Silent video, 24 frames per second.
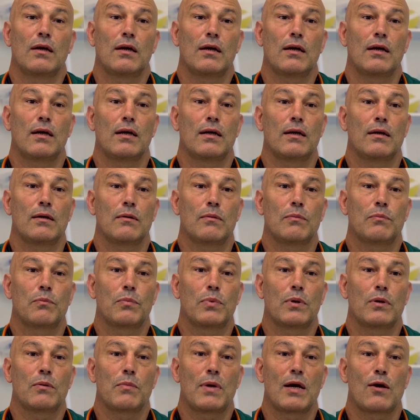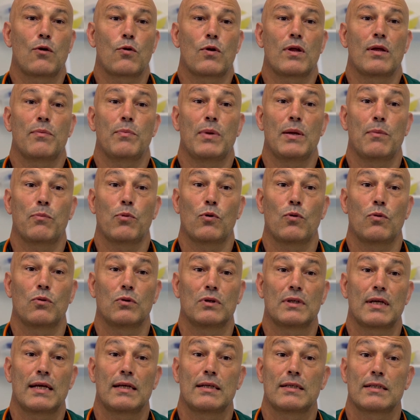But Maori people
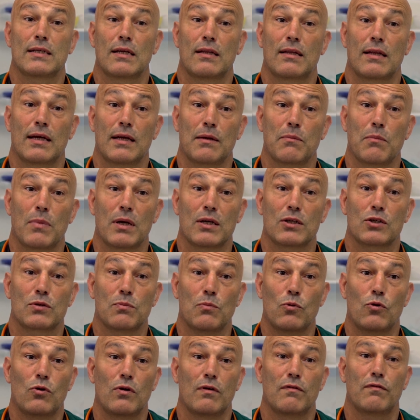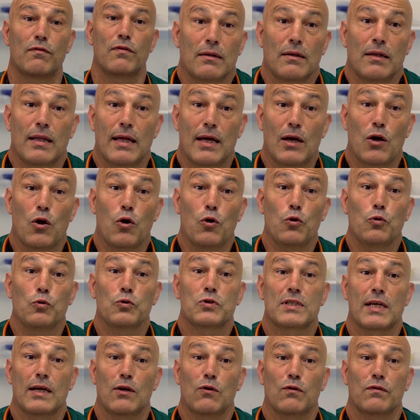tend to think much more of their whole
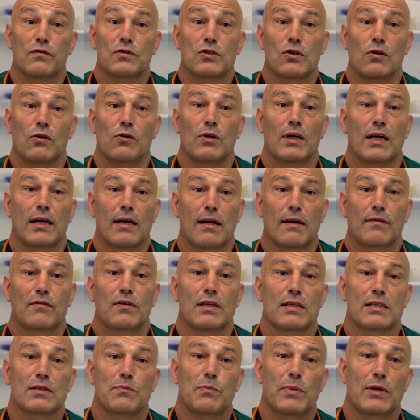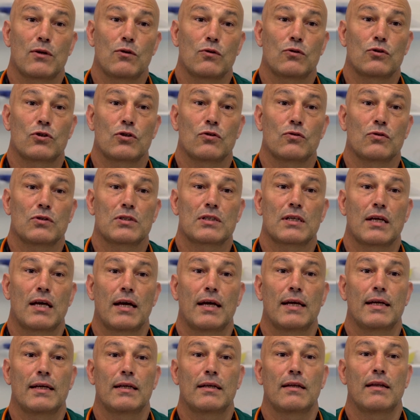self, so looking after the spiritual
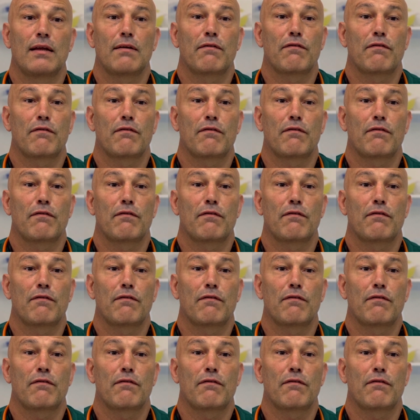side, the